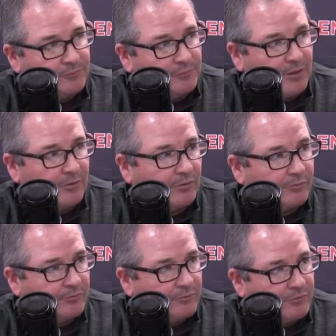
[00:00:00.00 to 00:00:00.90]

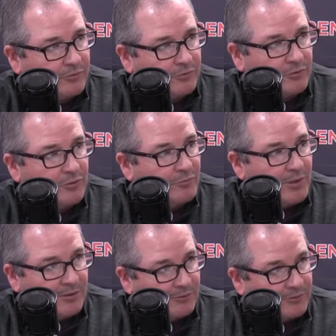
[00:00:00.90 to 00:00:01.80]
another 2
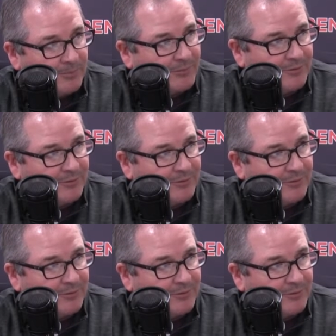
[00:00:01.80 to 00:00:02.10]
weeks or something.